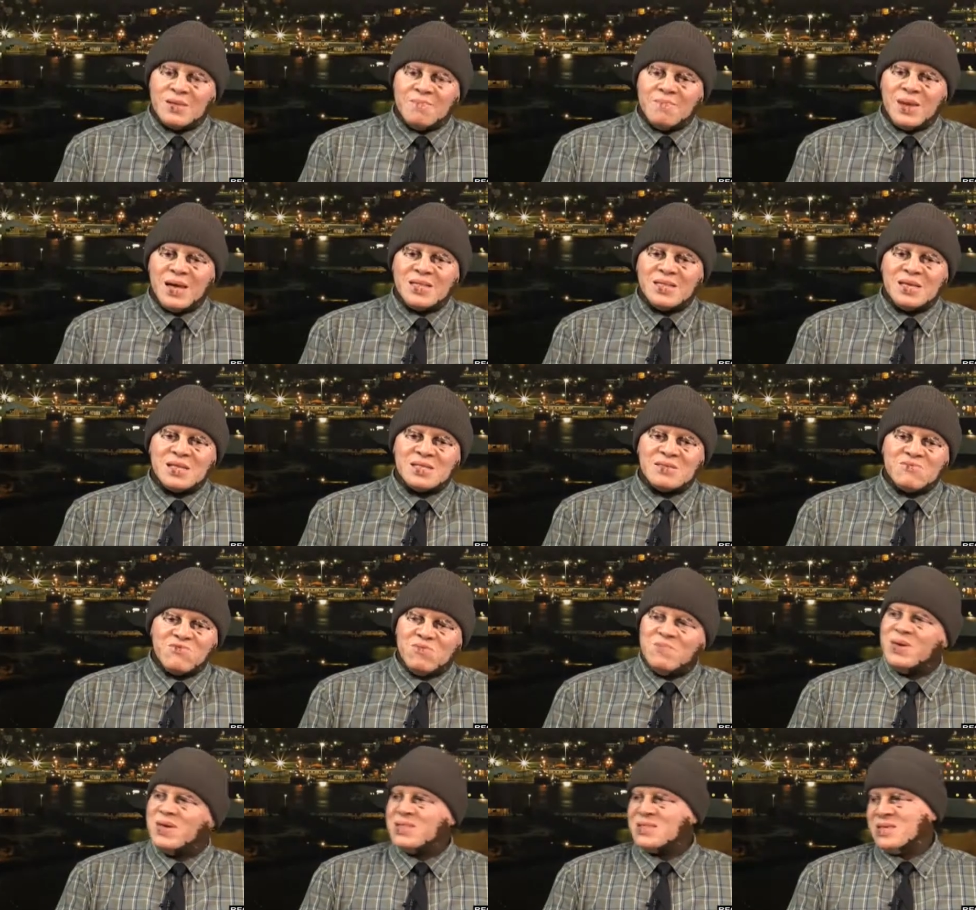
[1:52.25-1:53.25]
mandate
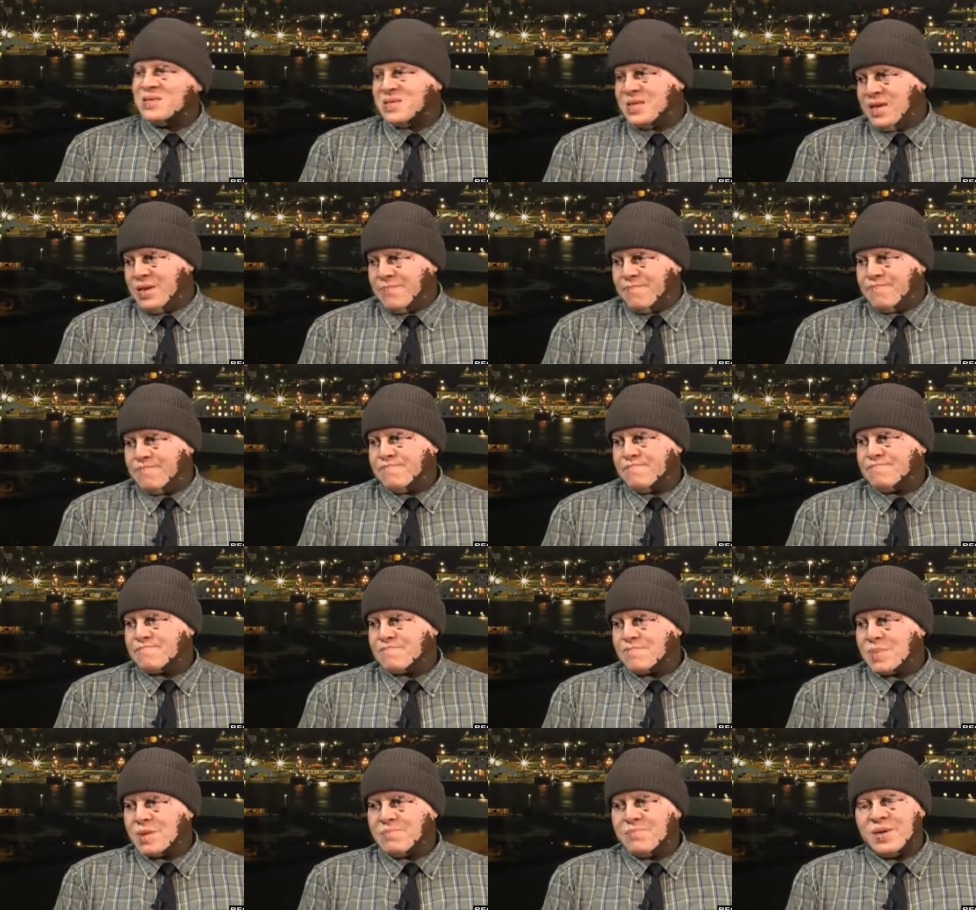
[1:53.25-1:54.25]
remains the same, mm
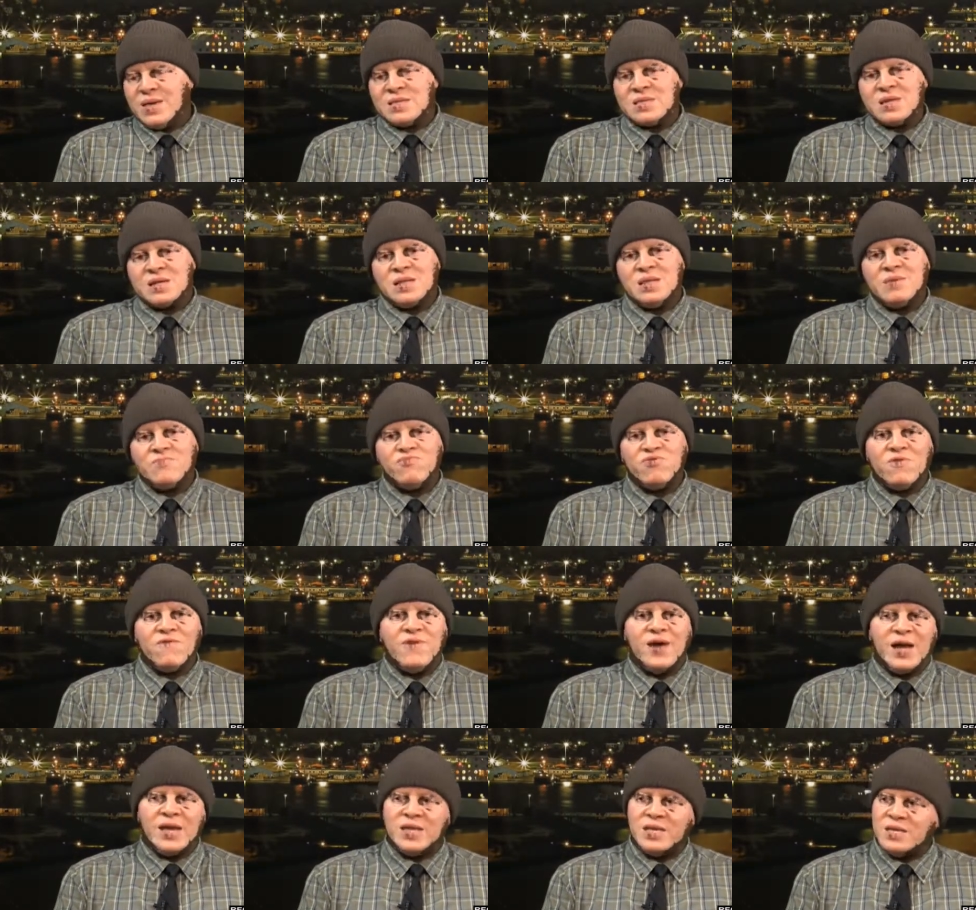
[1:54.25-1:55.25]
-hmm. basically
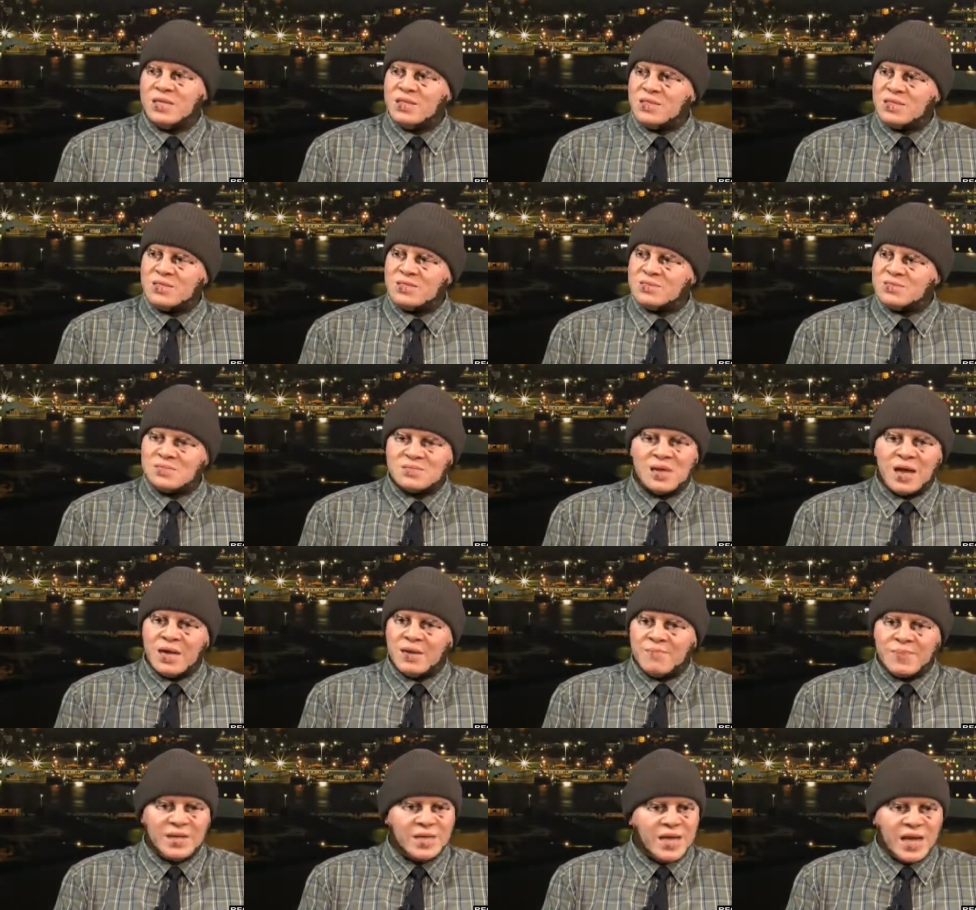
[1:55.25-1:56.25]
providing
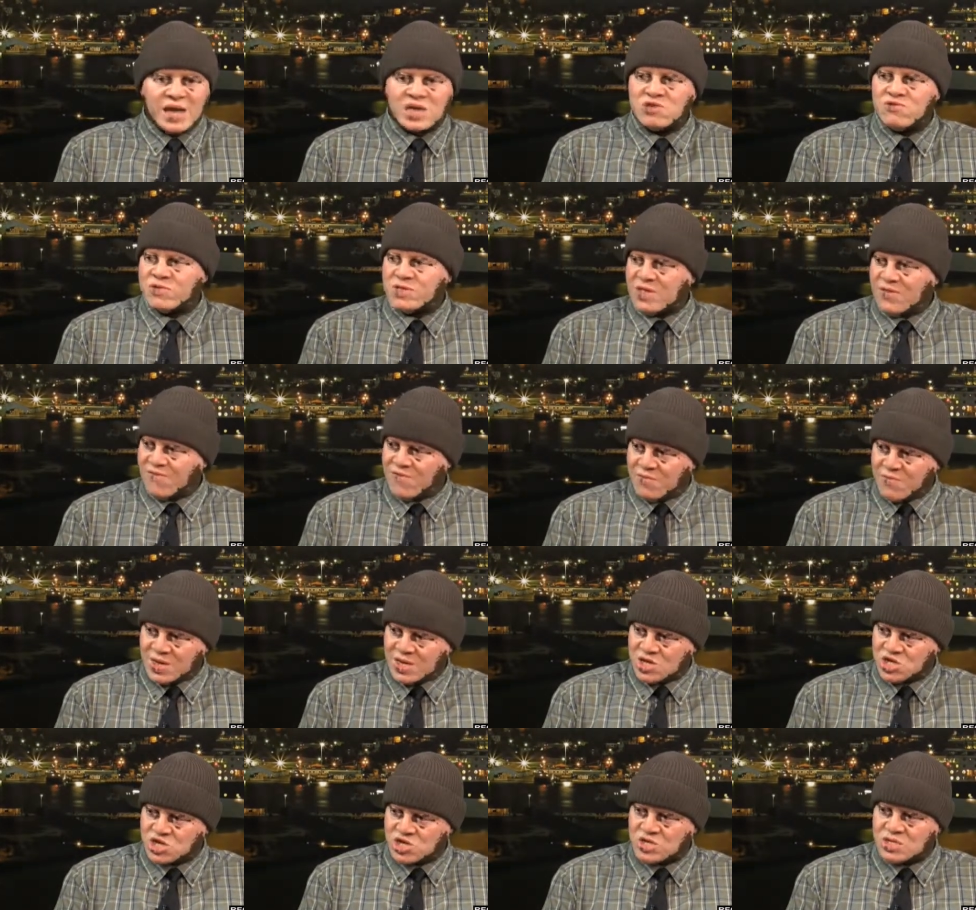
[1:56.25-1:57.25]
timely, accurate
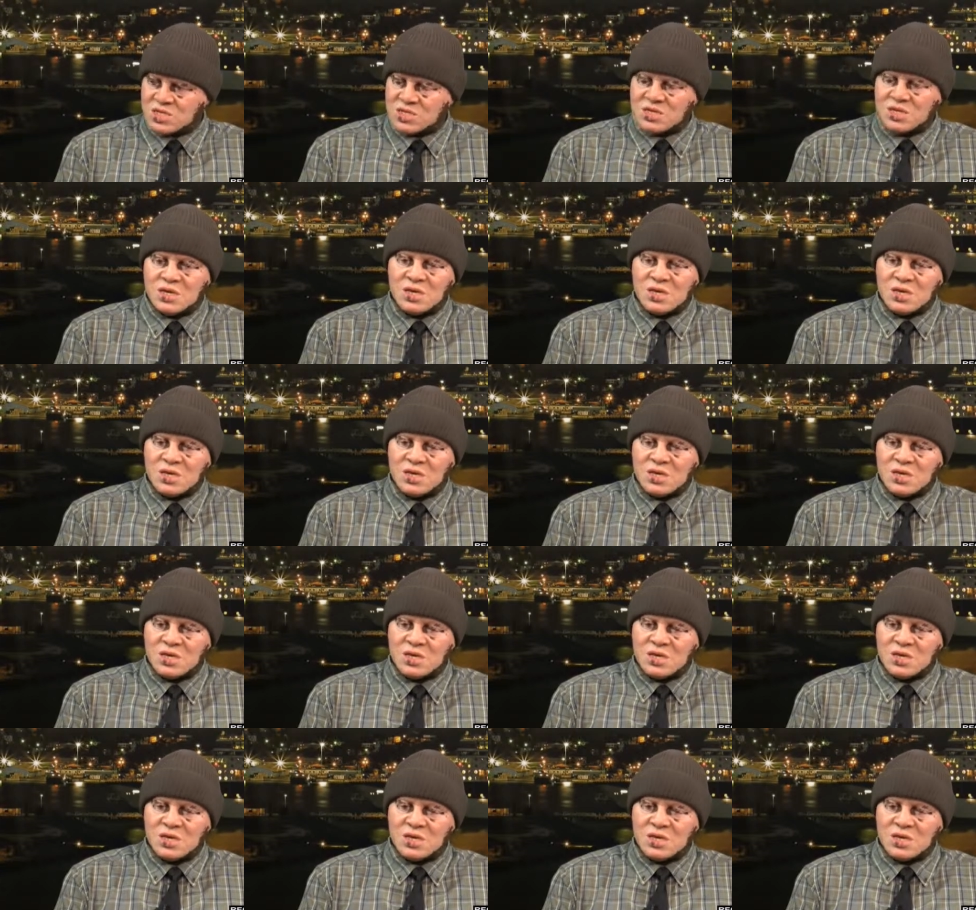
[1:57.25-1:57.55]
information.